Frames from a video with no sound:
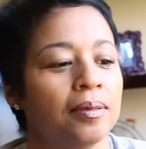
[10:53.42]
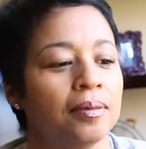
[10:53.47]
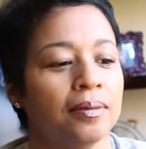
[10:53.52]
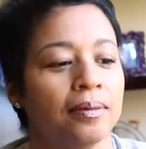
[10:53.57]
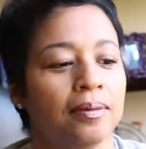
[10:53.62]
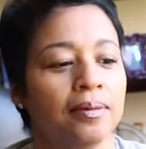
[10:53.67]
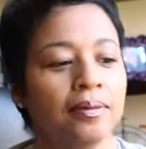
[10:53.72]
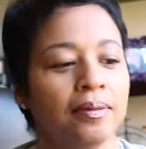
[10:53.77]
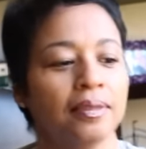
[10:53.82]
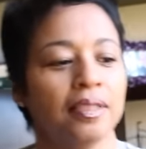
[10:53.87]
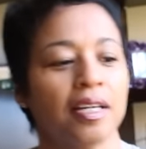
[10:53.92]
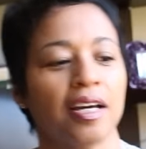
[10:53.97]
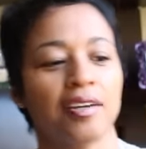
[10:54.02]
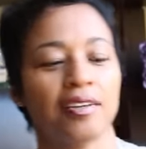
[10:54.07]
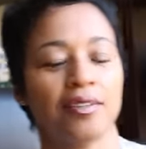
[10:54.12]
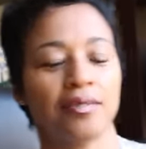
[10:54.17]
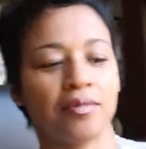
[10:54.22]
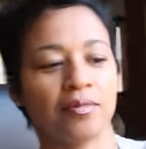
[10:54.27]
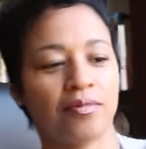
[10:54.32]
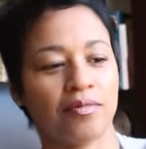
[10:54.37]

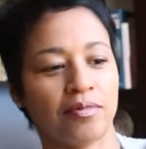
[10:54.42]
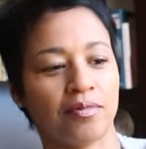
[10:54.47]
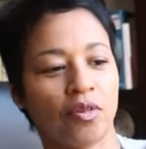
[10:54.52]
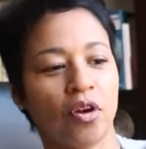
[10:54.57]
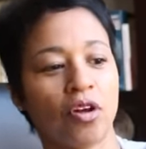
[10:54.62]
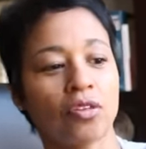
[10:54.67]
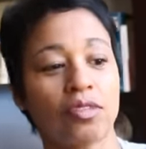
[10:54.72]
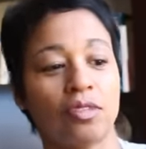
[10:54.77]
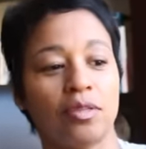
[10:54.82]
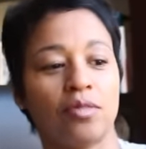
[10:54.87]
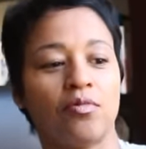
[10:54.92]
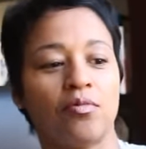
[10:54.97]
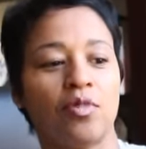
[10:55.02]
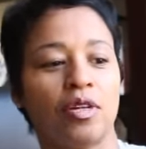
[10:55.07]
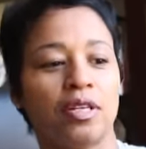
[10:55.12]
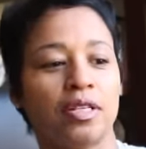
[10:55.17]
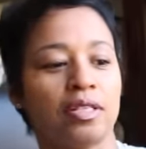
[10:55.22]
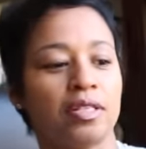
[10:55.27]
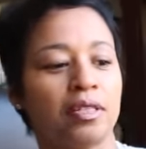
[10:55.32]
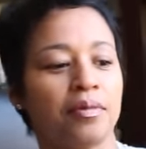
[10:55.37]
I also
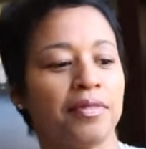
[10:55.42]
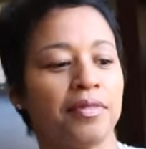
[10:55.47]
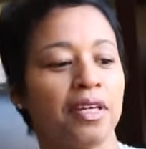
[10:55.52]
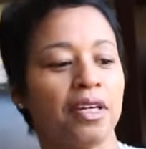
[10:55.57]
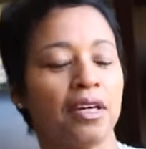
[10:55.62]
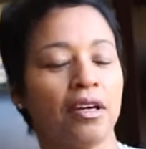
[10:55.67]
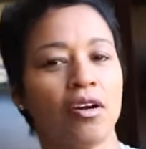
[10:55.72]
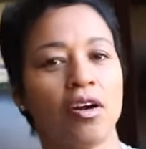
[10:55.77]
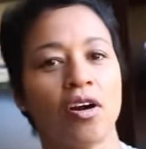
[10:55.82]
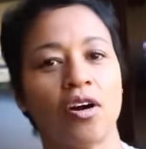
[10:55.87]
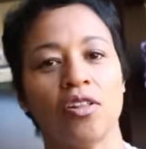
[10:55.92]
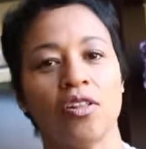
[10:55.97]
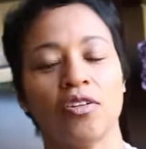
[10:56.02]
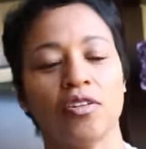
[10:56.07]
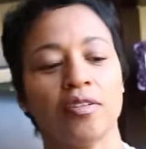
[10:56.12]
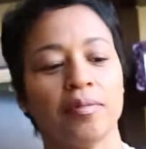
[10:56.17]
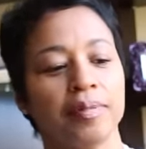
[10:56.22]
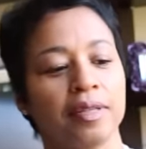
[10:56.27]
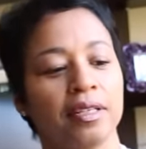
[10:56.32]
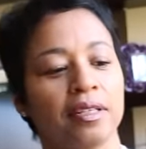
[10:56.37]
wanted something in
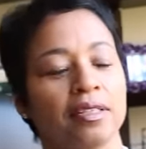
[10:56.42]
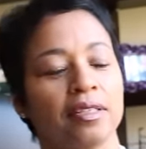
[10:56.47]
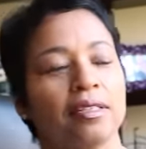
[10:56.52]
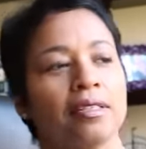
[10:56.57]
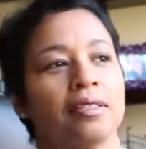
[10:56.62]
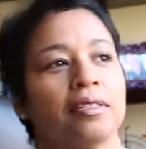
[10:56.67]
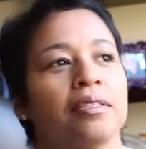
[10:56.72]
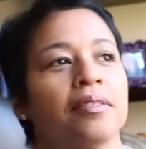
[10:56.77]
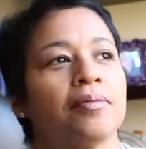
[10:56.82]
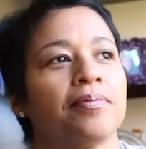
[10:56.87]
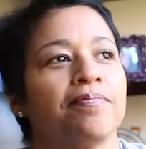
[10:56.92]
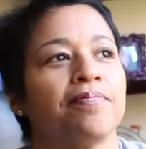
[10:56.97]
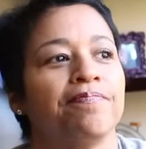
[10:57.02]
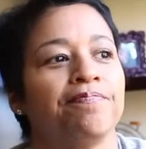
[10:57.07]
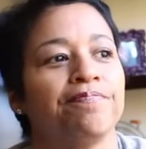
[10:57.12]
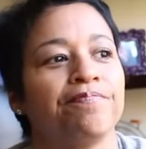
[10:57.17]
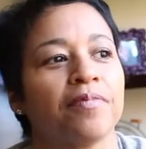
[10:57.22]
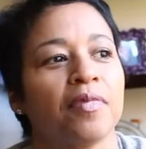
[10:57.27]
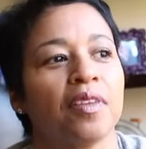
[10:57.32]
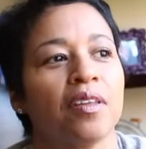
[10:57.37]
color because
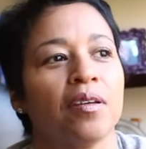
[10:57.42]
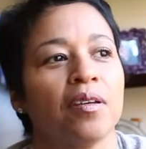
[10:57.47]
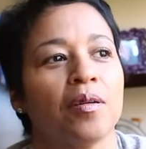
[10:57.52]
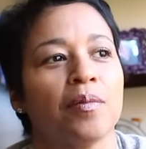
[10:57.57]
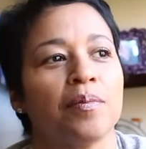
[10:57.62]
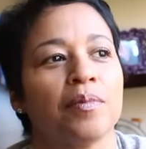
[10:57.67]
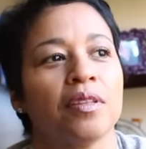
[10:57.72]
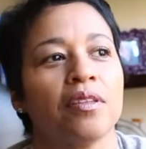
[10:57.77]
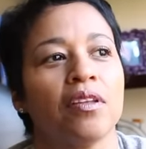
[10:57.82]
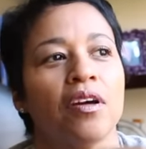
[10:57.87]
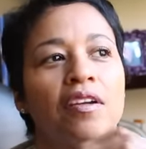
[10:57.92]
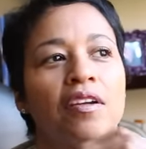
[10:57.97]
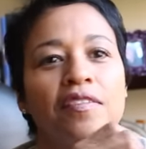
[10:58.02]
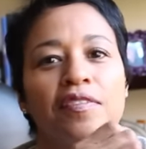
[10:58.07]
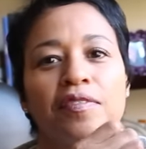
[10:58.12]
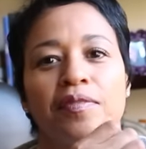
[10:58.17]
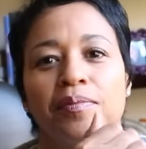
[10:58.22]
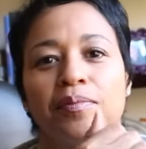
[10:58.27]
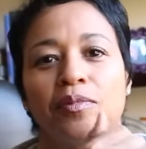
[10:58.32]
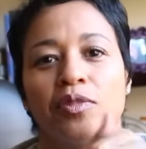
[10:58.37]

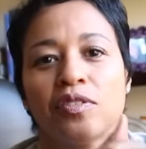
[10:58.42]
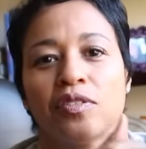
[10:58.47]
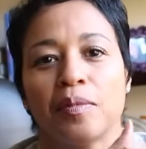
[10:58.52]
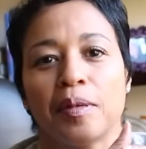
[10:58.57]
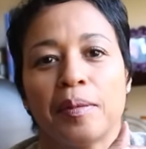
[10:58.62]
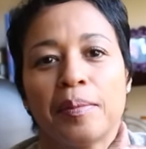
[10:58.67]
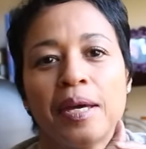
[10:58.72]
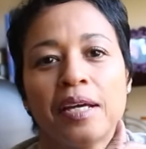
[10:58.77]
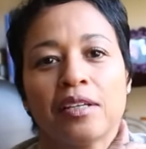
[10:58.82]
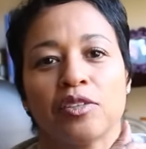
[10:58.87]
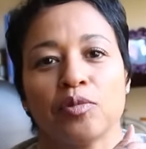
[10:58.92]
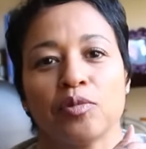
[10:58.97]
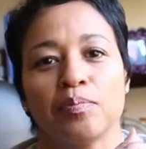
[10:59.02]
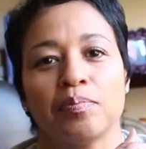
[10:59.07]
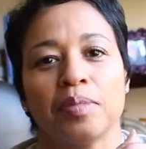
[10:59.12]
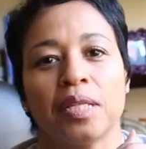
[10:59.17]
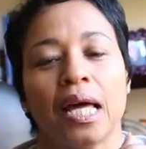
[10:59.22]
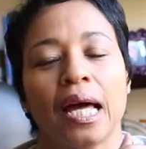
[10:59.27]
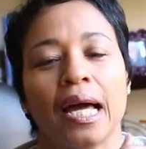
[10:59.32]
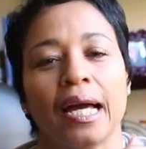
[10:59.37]
most of my bags are
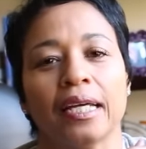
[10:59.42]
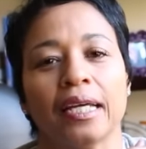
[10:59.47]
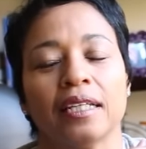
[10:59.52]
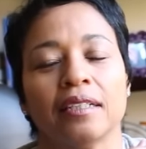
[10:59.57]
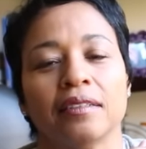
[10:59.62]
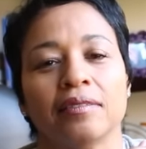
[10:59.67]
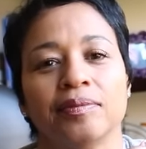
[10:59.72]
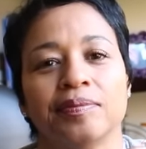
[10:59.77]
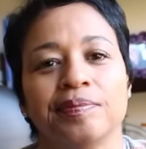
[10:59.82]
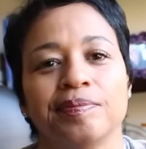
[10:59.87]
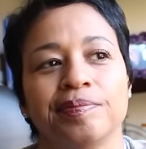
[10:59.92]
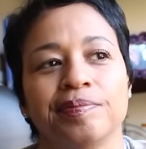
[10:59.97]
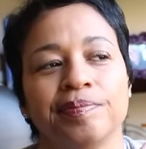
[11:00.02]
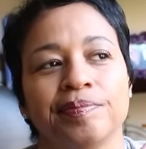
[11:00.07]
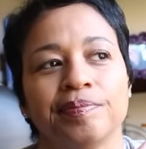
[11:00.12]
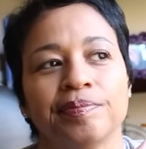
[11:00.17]
black and,